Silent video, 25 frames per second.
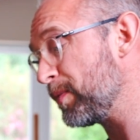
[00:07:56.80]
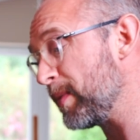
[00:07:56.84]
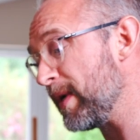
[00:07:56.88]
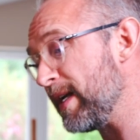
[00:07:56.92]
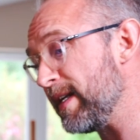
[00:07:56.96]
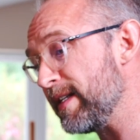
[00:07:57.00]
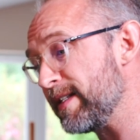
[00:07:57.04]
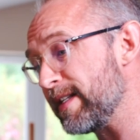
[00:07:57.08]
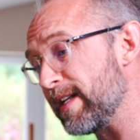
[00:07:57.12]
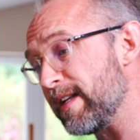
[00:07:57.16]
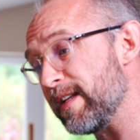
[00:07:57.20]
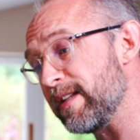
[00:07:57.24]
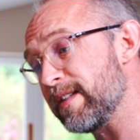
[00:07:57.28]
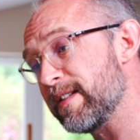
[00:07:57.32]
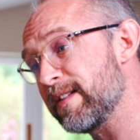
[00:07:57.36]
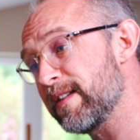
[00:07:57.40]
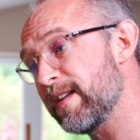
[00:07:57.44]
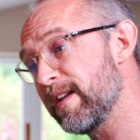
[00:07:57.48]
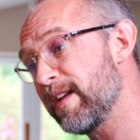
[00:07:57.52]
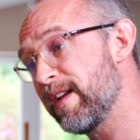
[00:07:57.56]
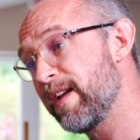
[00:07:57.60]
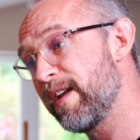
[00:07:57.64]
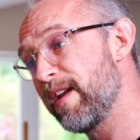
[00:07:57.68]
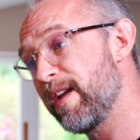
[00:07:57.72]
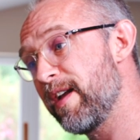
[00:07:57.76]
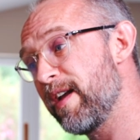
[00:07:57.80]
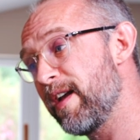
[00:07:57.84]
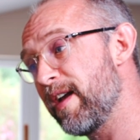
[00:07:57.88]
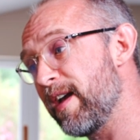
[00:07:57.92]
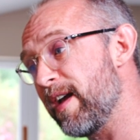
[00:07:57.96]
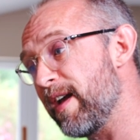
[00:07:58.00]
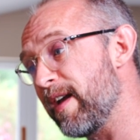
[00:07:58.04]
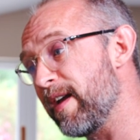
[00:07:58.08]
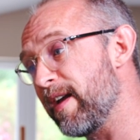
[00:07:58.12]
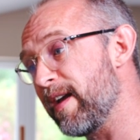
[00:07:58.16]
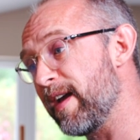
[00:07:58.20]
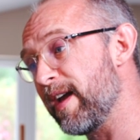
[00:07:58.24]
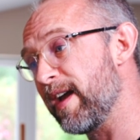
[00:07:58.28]
pieces,
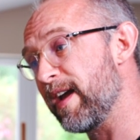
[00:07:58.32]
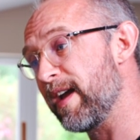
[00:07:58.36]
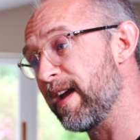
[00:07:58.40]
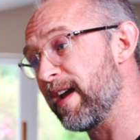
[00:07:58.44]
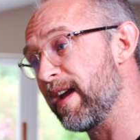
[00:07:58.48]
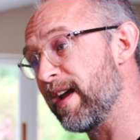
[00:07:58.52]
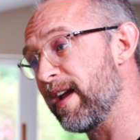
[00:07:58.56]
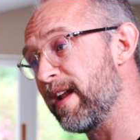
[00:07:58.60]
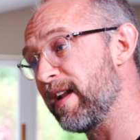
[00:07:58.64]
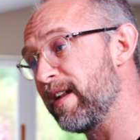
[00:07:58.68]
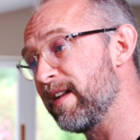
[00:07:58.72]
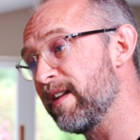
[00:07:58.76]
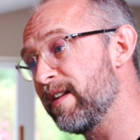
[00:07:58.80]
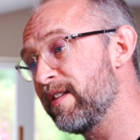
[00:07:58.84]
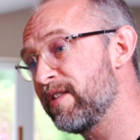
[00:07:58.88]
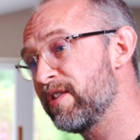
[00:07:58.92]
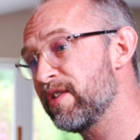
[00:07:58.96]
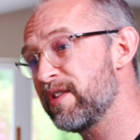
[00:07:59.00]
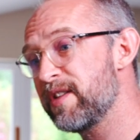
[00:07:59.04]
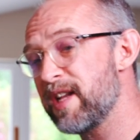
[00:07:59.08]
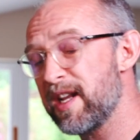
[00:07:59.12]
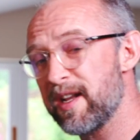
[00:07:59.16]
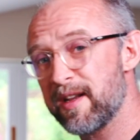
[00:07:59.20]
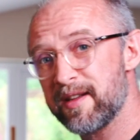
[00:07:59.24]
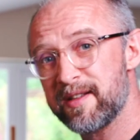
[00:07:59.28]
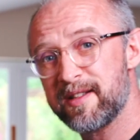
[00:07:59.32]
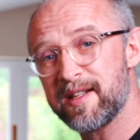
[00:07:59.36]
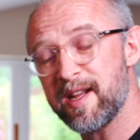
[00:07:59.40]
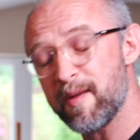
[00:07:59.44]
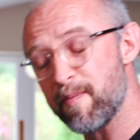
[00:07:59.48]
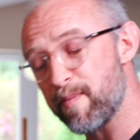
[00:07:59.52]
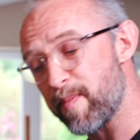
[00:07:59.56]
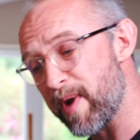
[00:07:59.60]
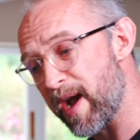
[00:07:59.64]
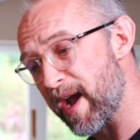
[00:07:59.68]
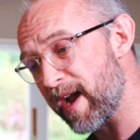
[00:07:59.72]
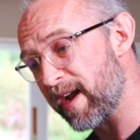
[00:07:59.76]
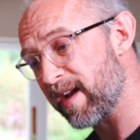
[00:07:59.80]
and just take a
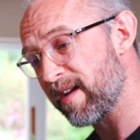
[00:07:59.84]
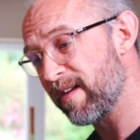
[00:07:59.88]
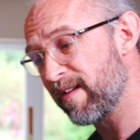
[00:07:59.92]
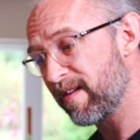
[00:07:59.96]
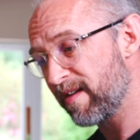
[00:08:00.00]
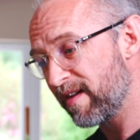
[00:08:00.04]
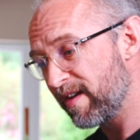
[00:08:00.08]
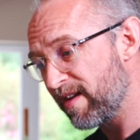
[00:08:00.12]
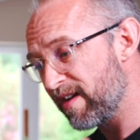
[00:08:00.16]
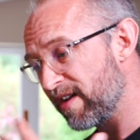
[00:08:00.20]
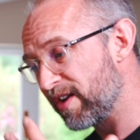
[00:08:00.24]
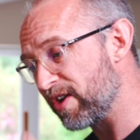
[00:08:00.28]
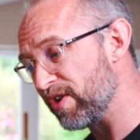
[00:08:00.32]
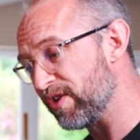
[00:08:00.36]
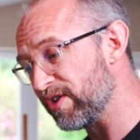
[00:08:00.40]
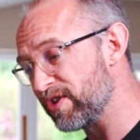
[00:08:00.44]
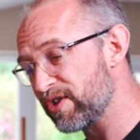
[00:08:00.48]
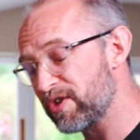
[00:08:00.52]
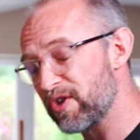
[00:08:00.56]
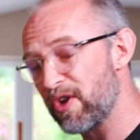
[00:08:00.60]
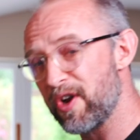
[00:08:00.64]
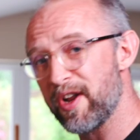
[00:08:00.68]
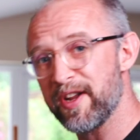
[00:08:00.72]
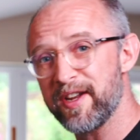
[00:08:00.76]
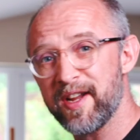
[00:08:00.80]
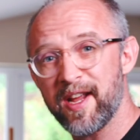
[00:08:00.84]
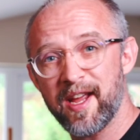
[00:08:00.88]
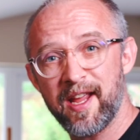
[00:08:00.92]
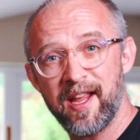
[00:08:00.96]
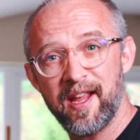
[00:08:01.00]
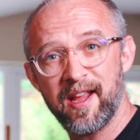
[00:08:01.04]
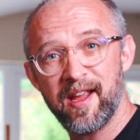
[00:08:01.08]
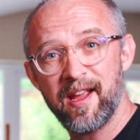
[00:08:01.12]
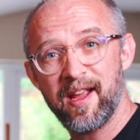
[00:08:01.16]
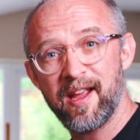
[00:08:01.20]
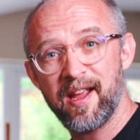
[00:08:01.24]
step back, consolidate,